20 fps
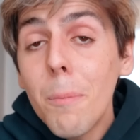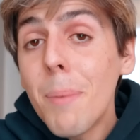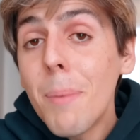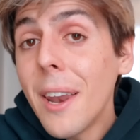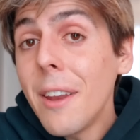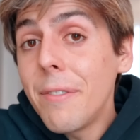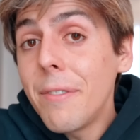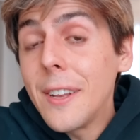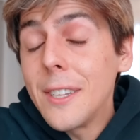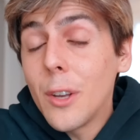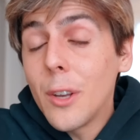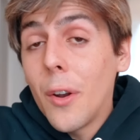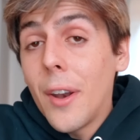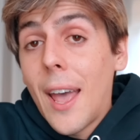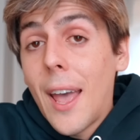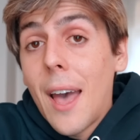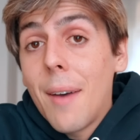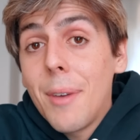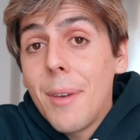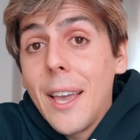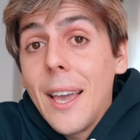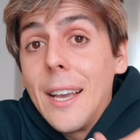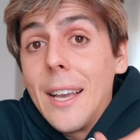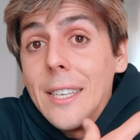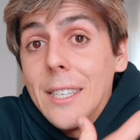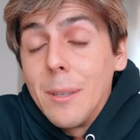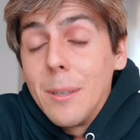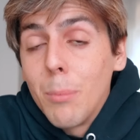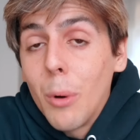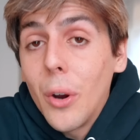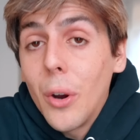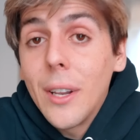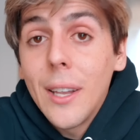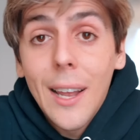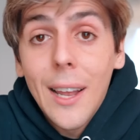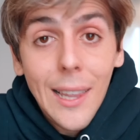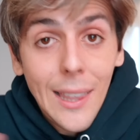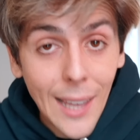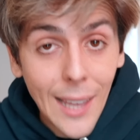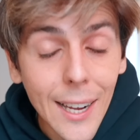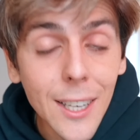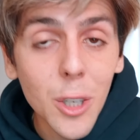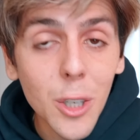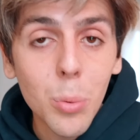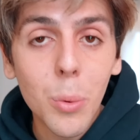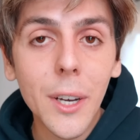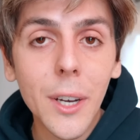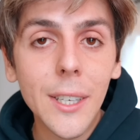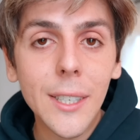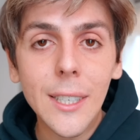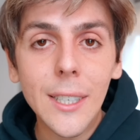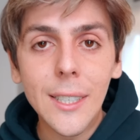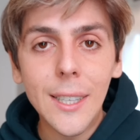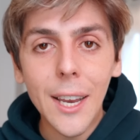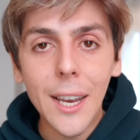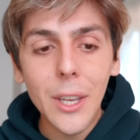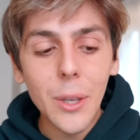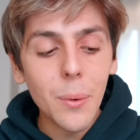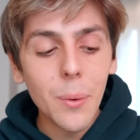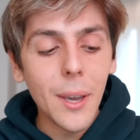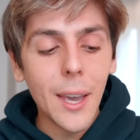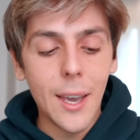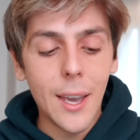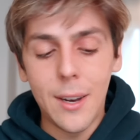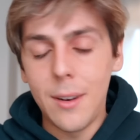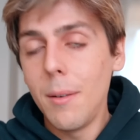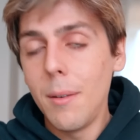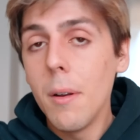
benefits on having a smart light switch is that you can